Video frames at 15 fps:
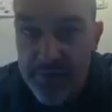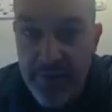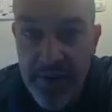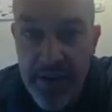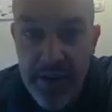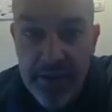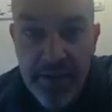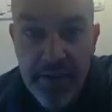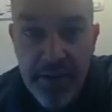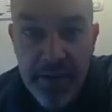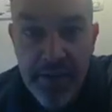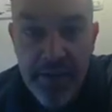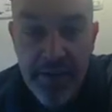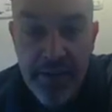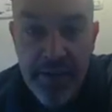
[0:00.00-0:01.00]
fine.
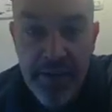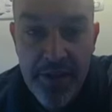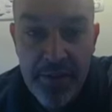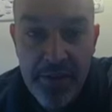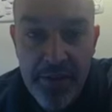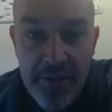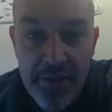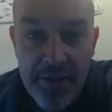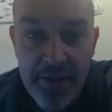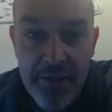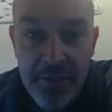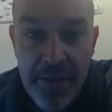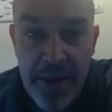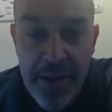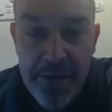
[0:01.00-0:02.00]
That'll be the
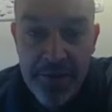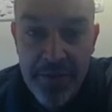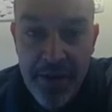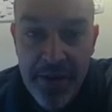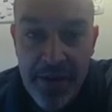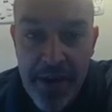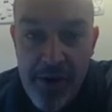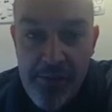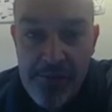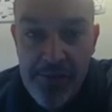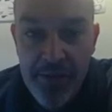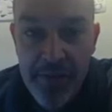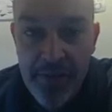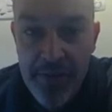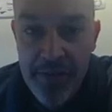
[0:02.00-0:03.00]
body right now.
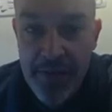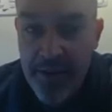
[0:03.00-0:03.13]
And then